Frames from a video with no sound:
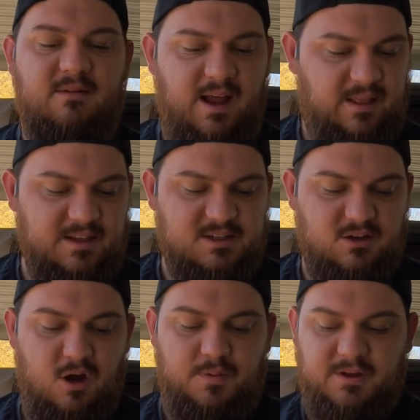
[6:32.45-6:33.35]
Like, this
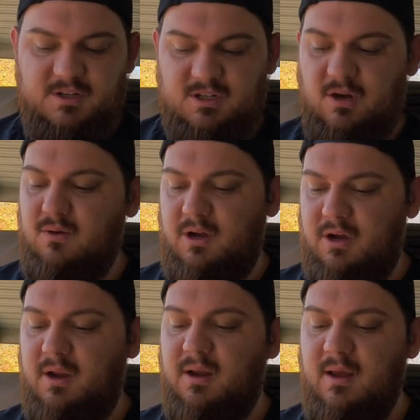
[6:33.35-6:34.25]
scope is so
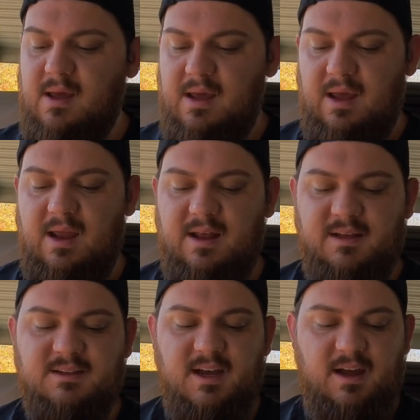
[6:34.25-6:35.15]
good. It
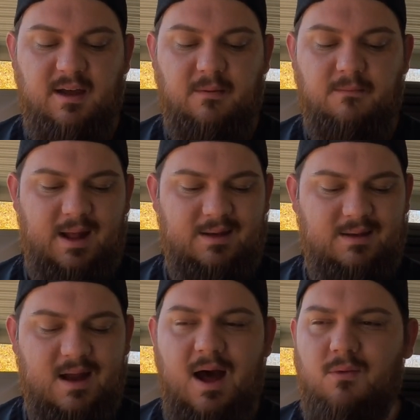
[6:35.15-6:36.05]
is
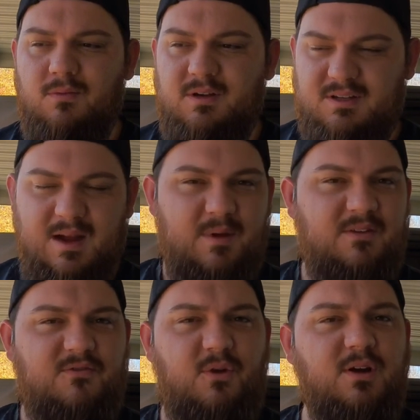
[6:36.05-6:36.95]
there's not many
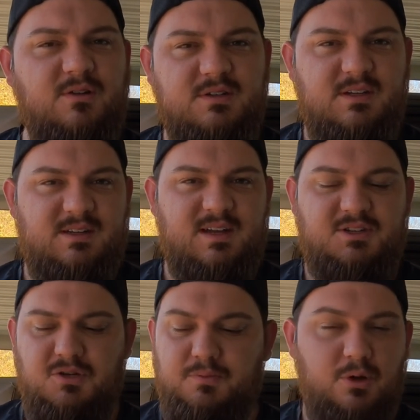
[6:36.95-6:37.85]
frills. It's not
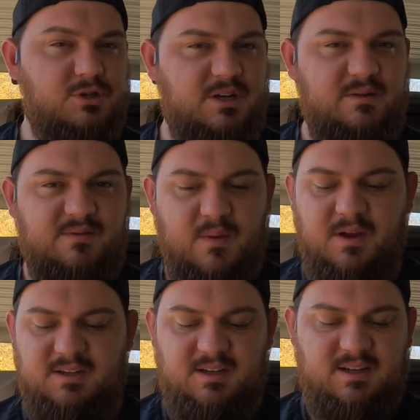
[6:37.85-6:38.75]
too bougie, if that
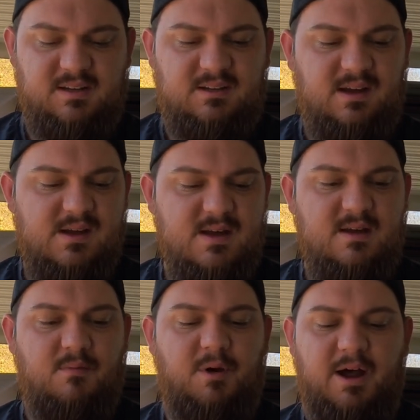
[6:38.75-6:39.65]
makes any sense,
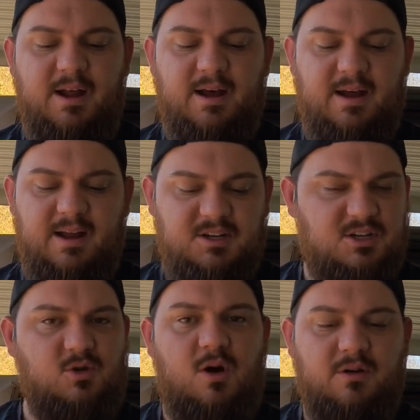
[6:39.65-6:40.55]
but it's
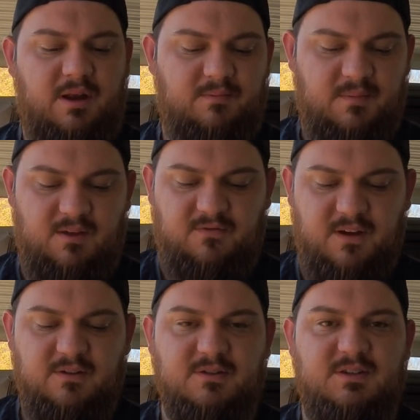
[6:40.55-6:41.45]
just quality. It
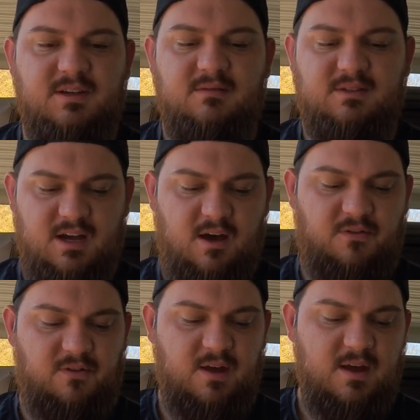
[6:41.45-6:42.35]
feels
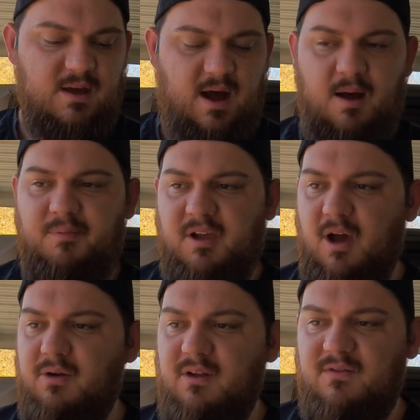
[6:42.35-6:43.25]
tough. The
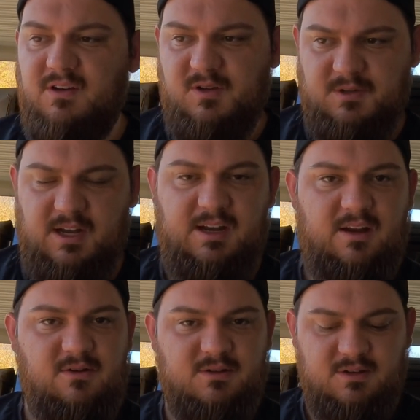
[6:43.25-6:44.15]
coating feels almost
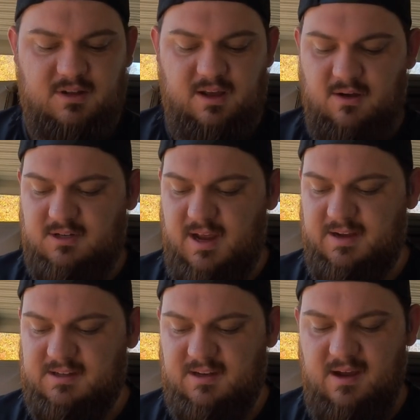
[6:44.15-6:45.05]
identical to the
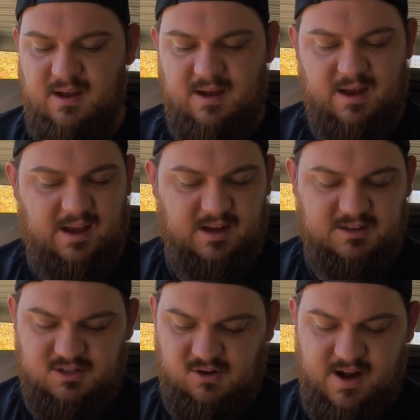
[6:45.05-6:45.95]
Eotech's. It
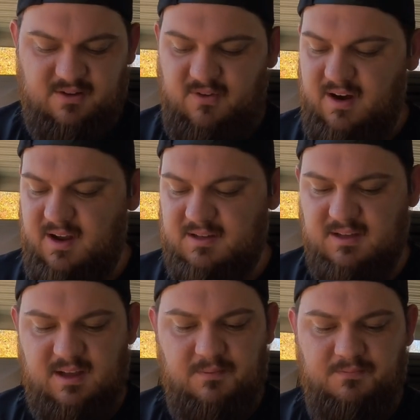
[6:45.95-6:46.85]
doesn't scratch very
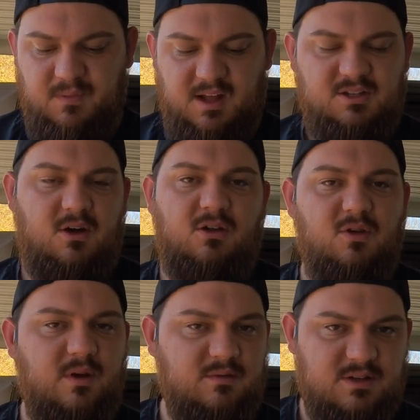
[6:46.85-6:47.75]
easily. It's all
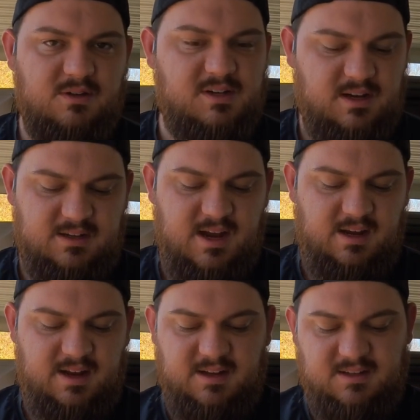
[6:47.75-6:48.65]
aluminum, so it's gonna
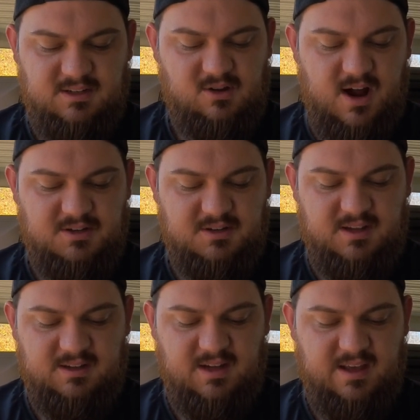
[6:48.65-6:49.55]
take dents and scratches and
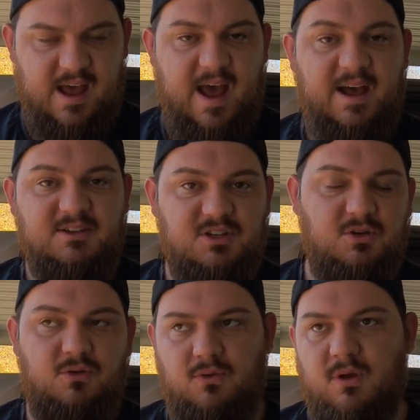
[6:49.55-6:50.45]
things like that as
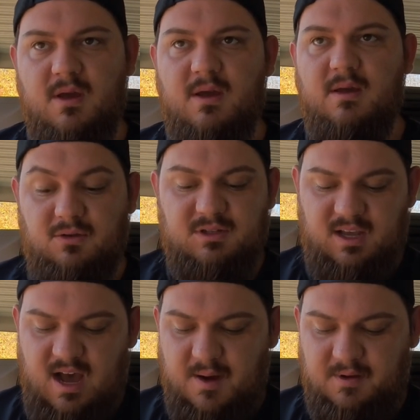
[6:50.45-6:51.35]
you use the
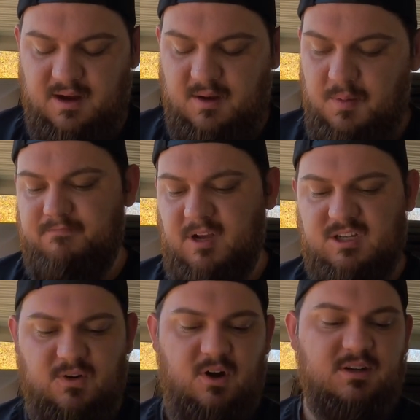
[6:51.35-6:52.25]
optic. As
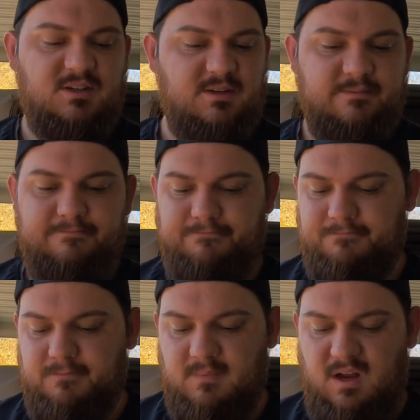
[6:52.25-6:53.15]
far as,
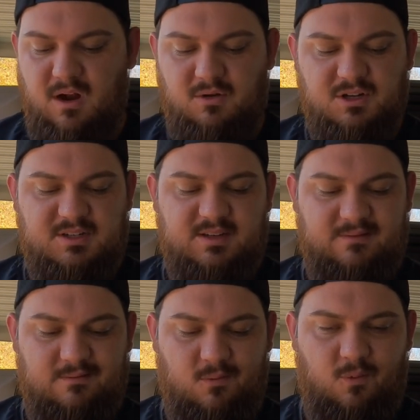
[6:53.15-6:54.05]
you know, just
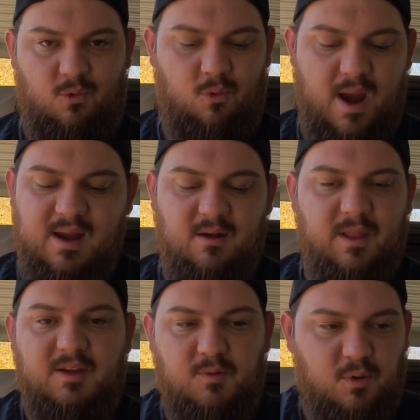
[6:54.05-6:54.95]
random,
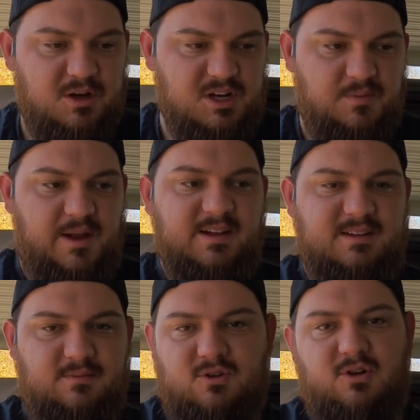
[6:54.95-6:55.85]
like you brush it up against
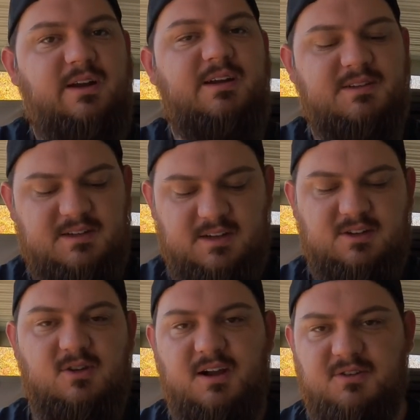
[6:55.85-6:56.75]
some trees, it's gonna
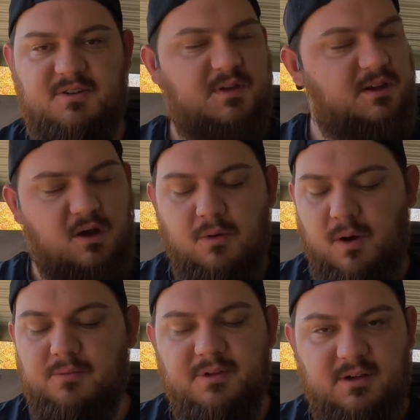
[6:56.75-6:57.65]
scratch or something. No, it
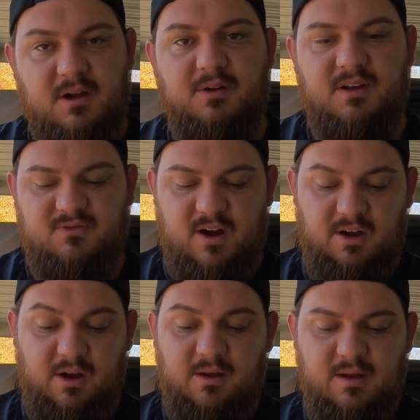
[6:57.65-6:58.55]
won't. The coating is very
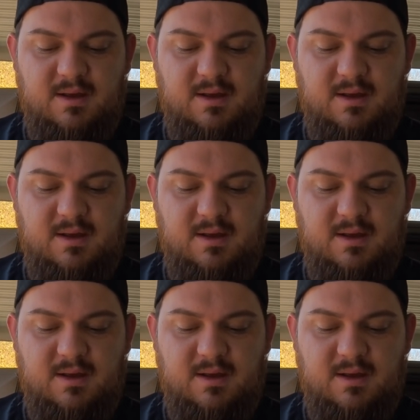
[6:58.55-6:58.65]
good.